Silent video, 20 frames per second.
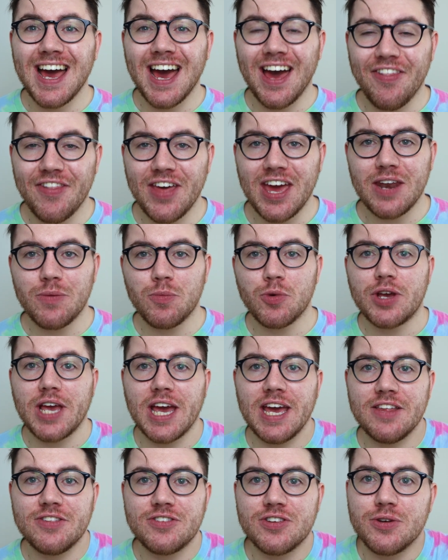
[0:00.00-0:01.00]
and then we'll get
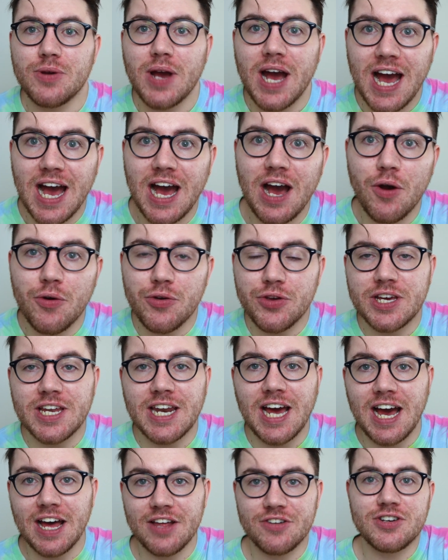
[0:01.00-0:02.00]
into how you can
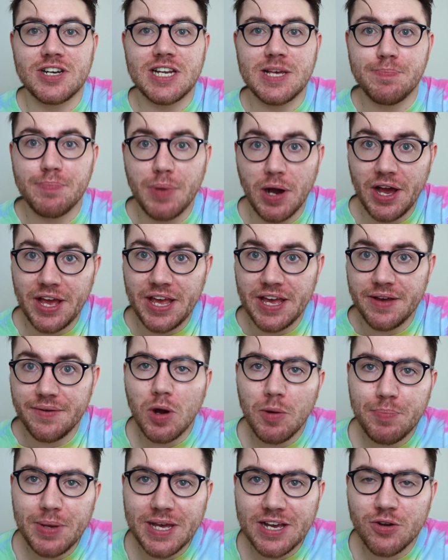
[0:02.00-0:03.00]
actually buy it.
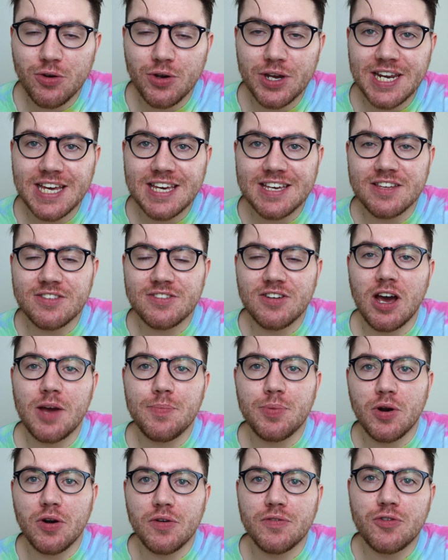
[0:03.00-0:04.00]
Well, Bitcoin is a
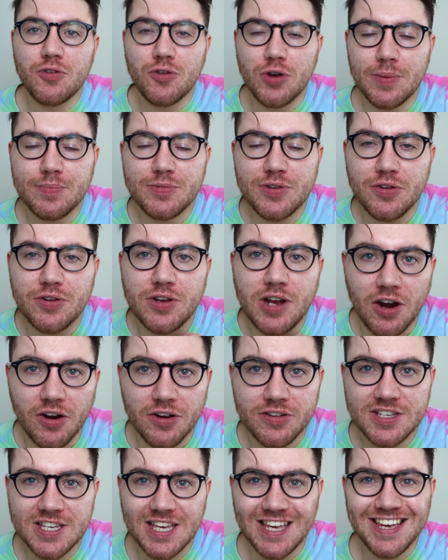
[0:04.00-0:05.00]
type of
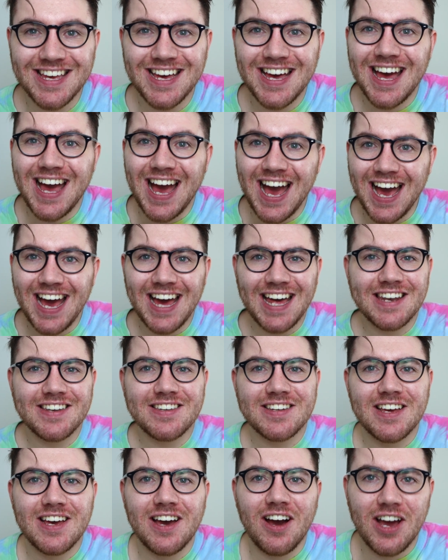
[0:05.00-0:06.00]
cryptocurrency, and
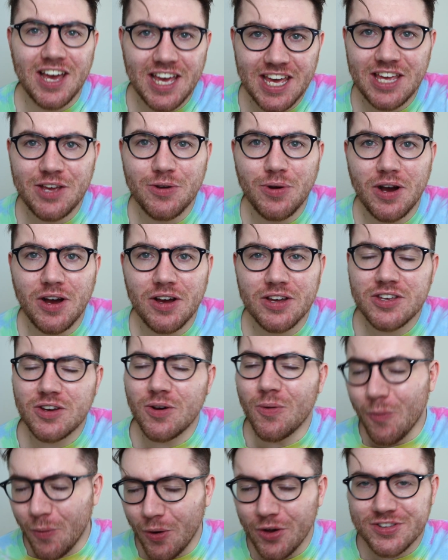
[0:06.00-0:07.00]
I hear you ask,
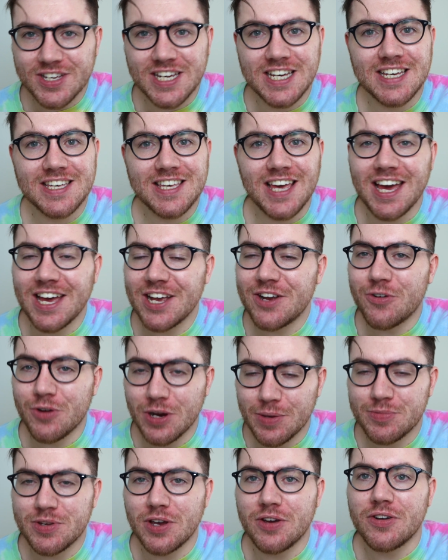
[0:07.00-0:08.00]
what is a
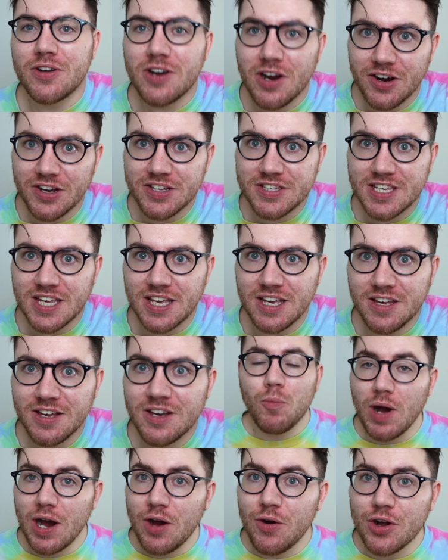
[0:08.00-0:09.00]
cryptocurrency?
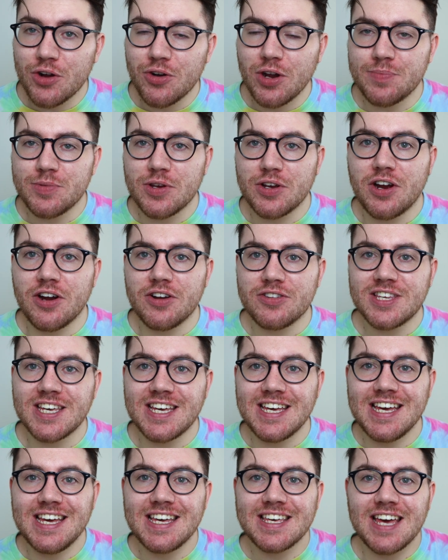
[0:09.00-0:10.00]
Well, a
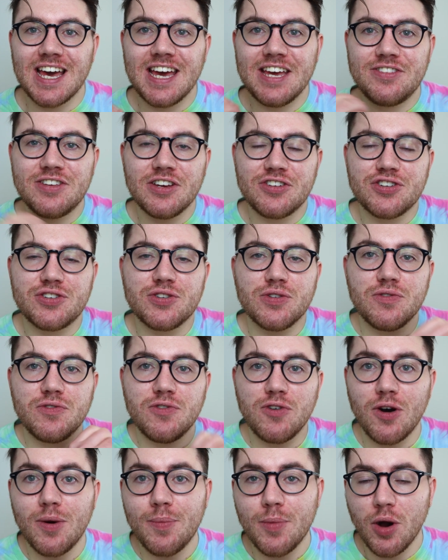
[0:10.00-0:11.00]
cryptocurrency is a digital
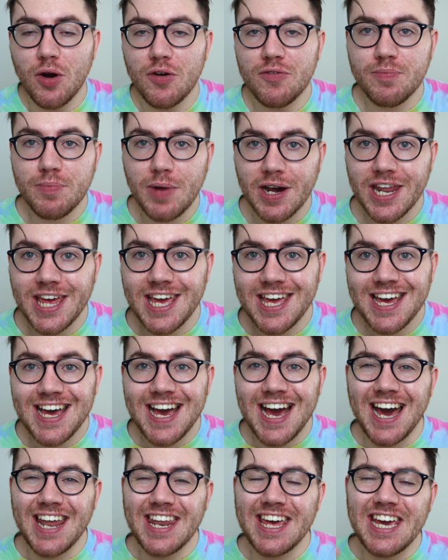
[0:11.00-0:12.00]
form of money,
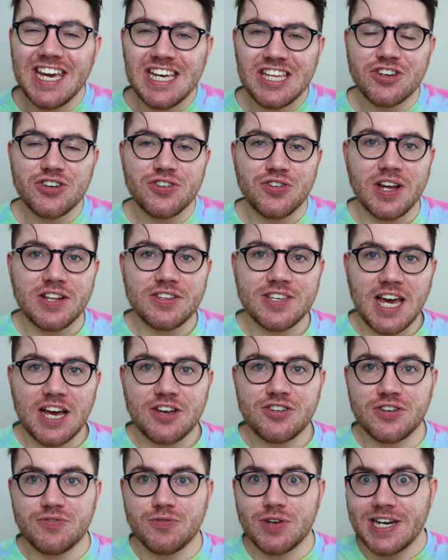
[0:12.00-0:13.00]
and each
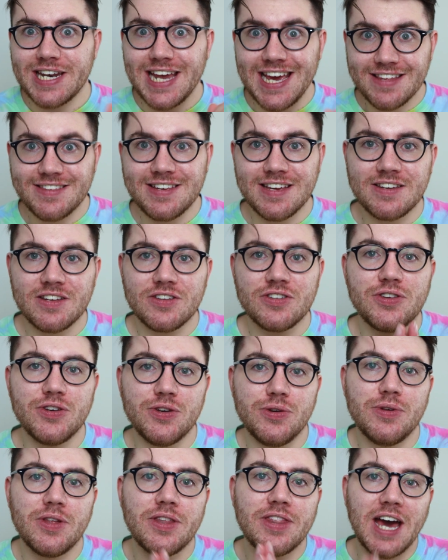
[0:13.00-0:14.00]
transaction related
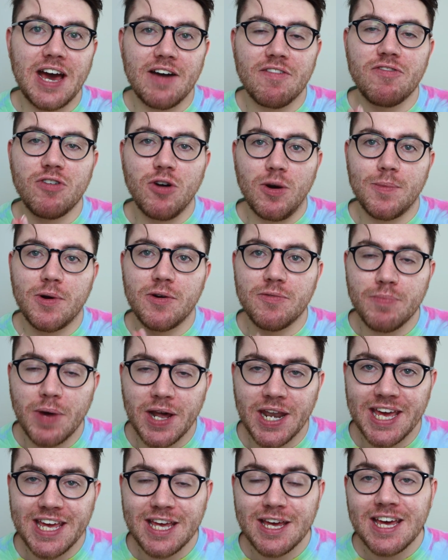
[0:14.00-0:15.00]
to that form of
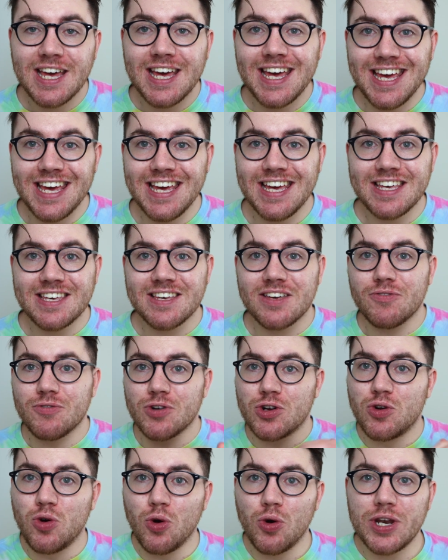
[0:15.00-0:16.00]
money is
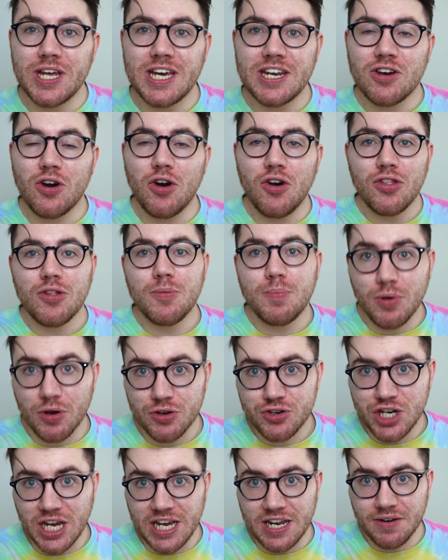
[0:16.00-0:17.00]
recorded on the
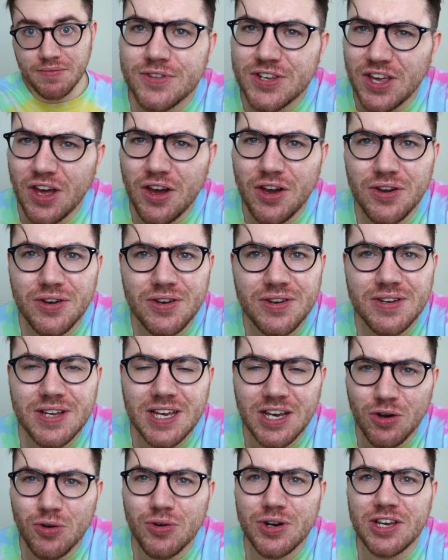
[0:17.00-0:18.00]
blockchain. So
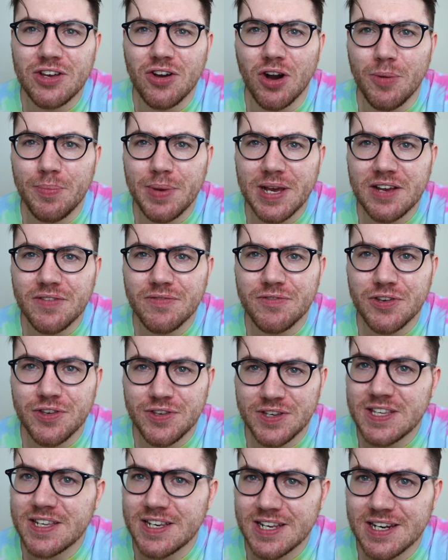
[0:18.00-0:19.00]
it already got a bit
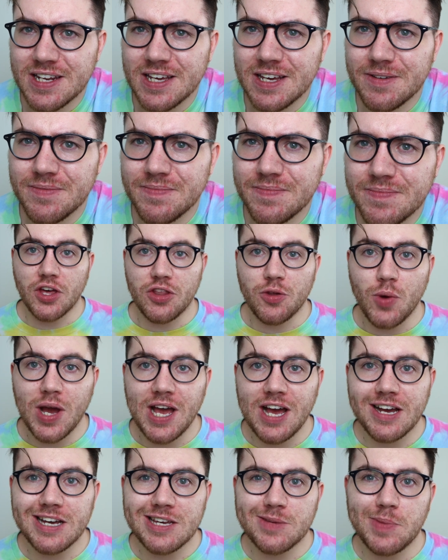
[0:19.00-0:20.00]
confusing, didn't it? So the way
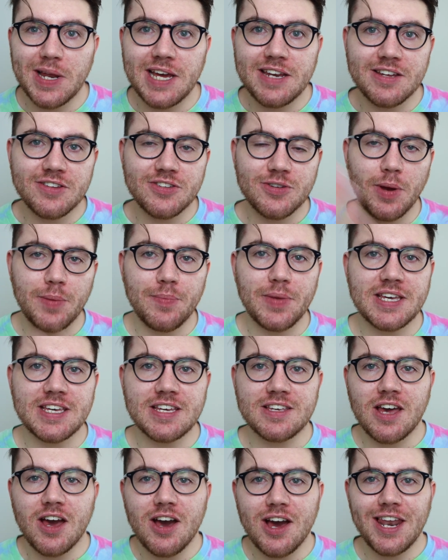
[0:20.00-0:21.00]
I explained it to my
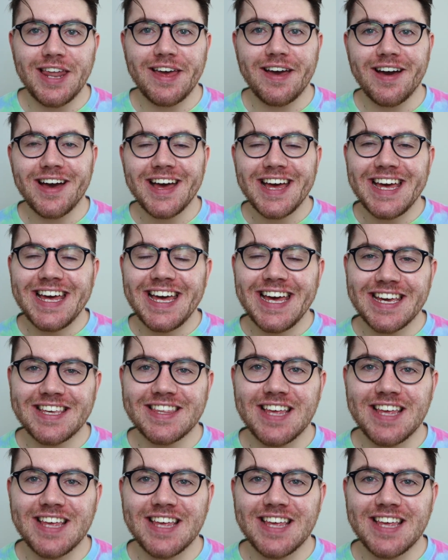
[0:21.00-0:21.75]
missus earlier is